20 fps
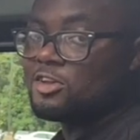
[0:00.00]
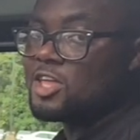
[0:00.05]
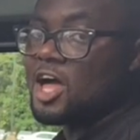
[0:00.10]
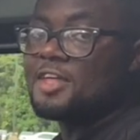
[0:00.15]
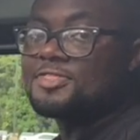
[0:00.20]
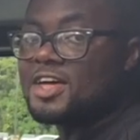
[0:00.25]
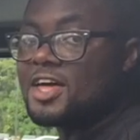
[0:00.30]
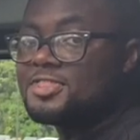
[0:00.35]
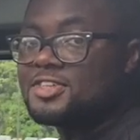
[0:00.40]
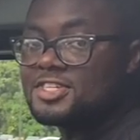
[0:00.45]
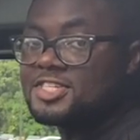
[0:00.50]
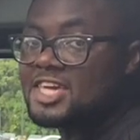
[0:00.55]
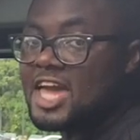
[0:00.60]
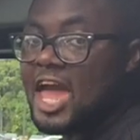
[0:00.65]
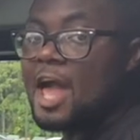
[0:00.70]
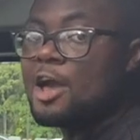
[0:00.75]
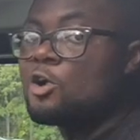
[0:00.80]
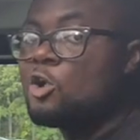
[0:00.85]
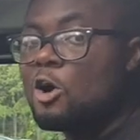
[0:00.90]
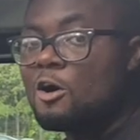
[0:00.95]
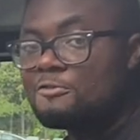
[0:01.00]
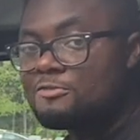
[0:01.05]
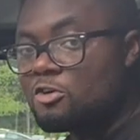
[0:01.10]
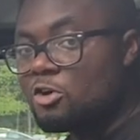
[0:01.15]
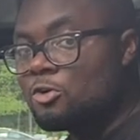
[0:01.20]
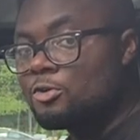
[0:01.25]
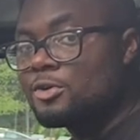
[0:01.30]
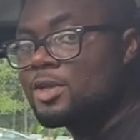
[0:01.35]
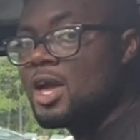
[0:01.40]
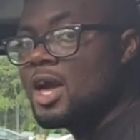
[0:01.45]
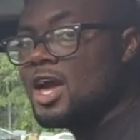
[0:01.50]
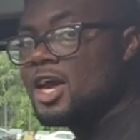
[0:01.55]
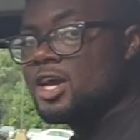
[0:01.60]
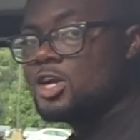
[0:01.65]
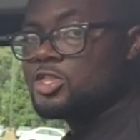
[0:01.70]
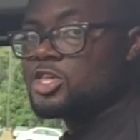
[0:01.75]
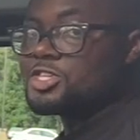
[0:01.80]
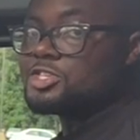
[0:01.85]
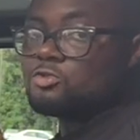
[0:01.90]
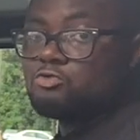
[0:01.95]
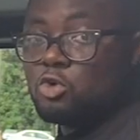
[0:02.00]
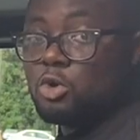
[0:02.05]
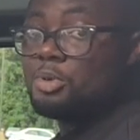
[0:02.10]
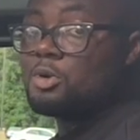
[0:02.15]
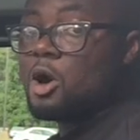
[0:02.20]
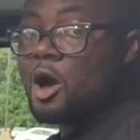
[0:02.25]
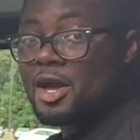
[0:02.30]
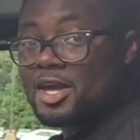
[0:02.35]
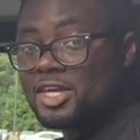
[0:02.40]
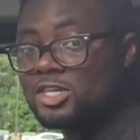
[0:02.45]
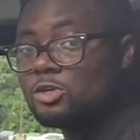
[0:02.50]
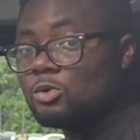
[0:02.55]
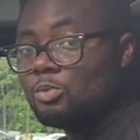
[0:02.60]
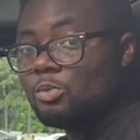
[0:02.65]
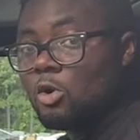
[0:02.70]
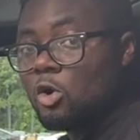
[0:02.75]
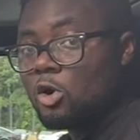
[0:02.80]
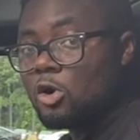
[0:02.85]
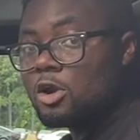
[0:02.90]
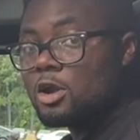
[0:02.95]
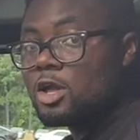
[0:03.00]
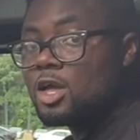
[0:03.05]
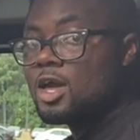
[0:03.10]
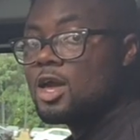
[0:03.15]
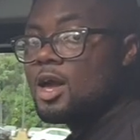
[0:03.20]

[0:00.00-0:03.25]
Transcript: not that this can go off-road, just the Rubicon can do more.